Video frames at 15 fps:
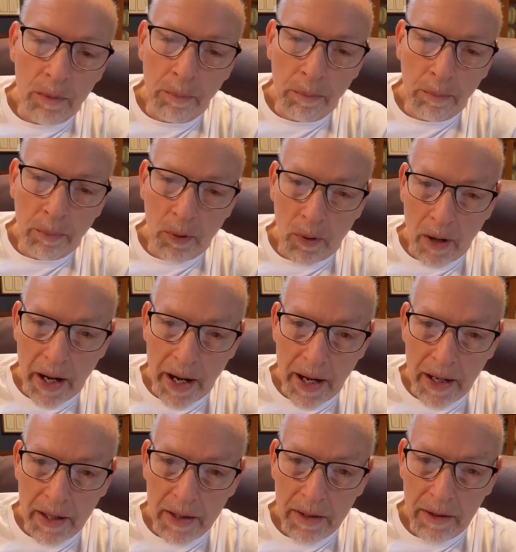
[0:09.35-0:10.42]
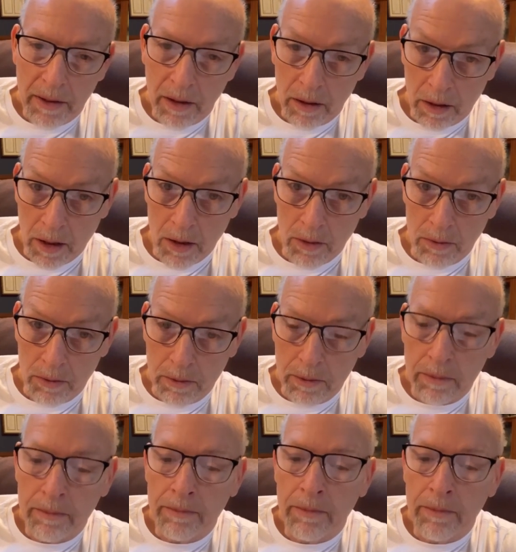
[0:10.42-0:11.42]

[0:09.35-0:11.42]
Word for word: to pray alone.